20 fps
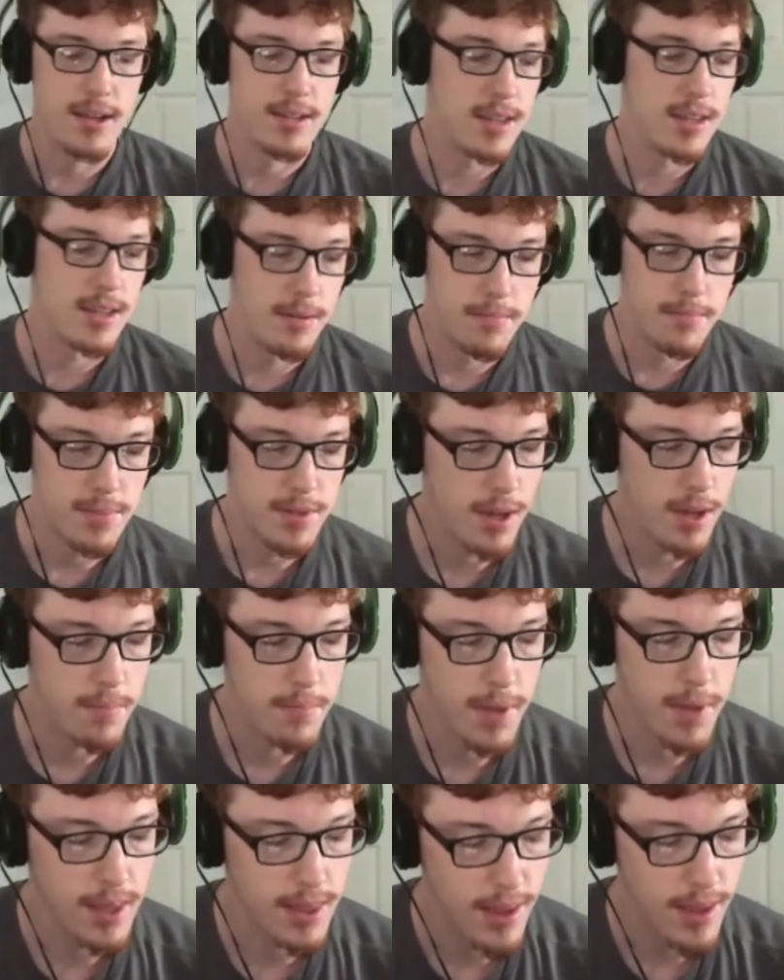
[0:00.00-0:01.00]

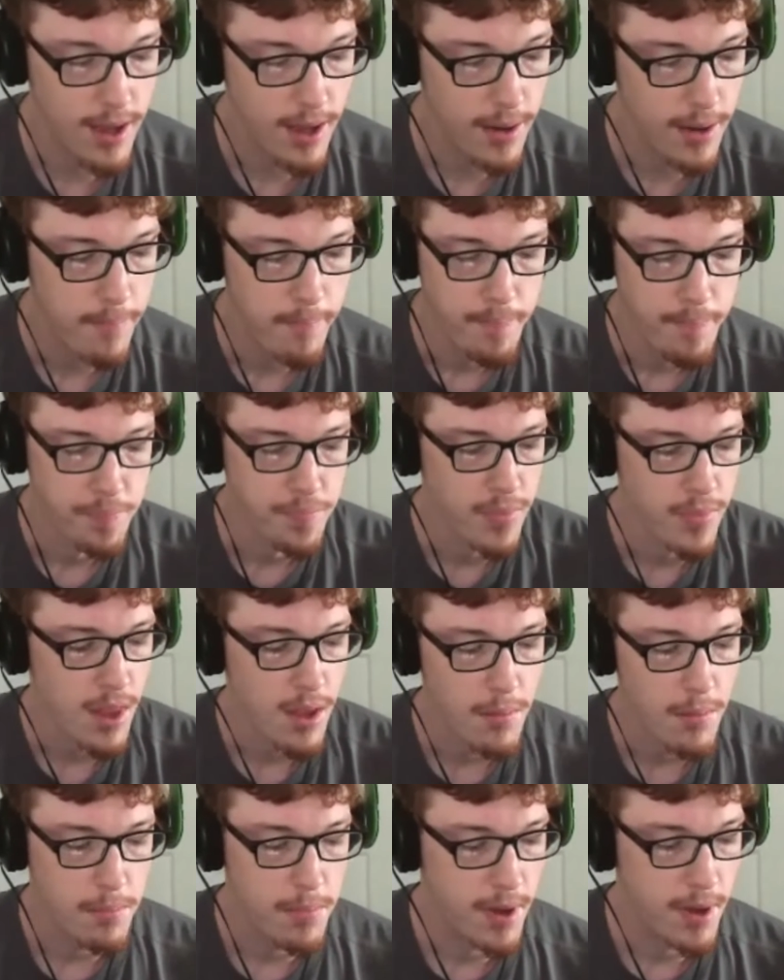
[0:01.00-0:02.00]
something like that.
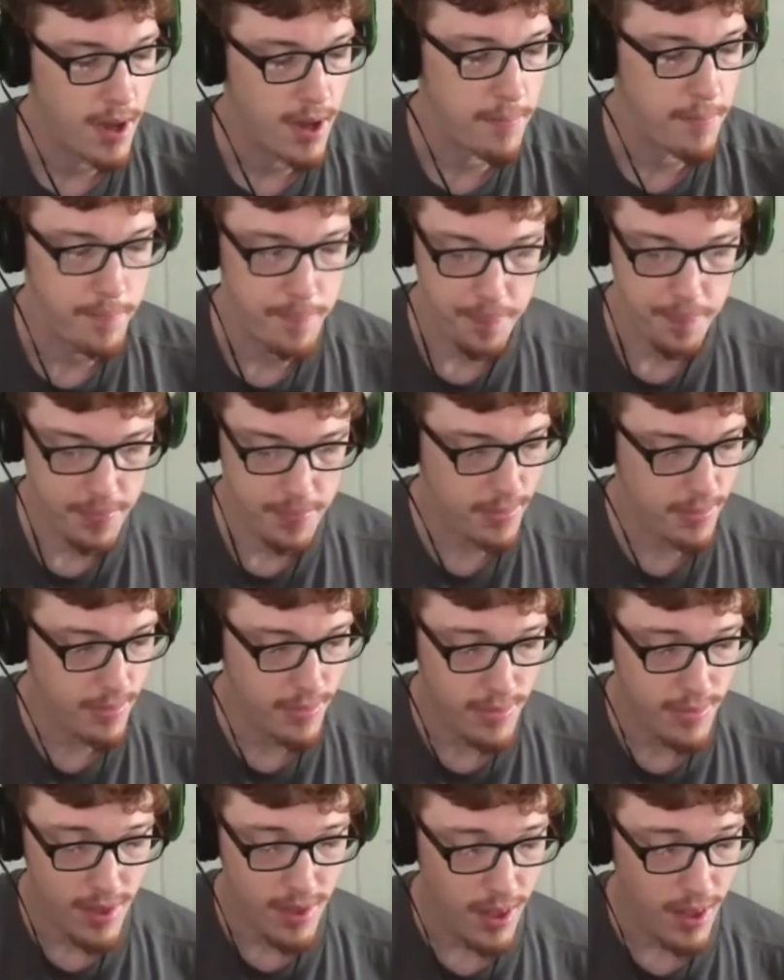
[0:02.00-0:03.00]
But
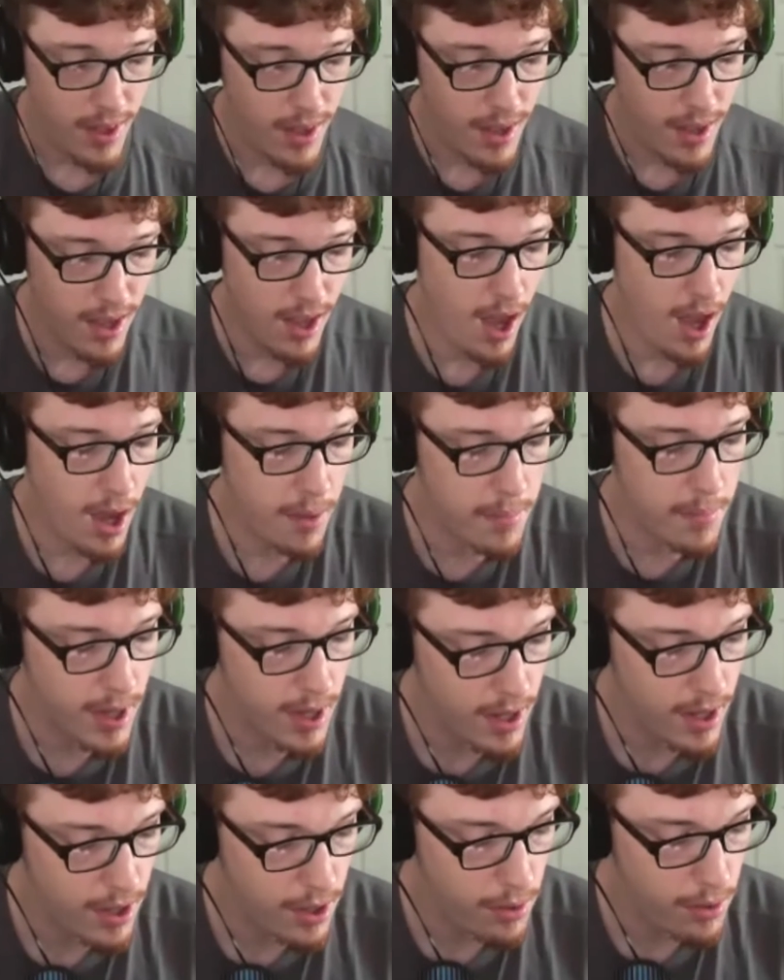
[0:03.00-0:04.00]
I
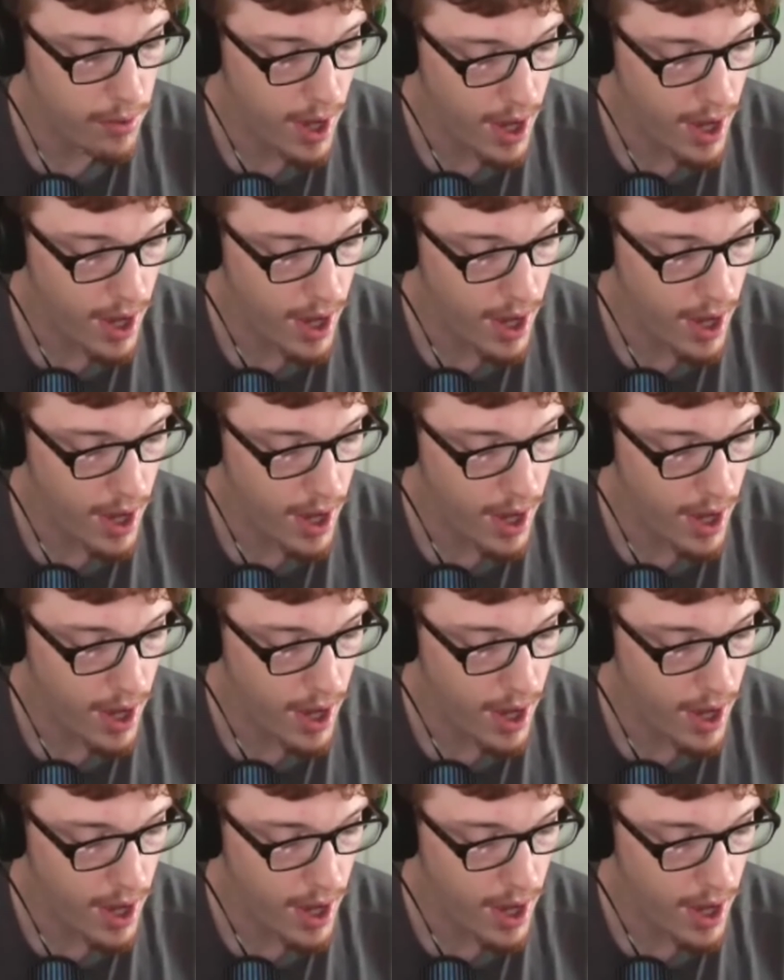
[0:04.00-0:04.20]
mean, you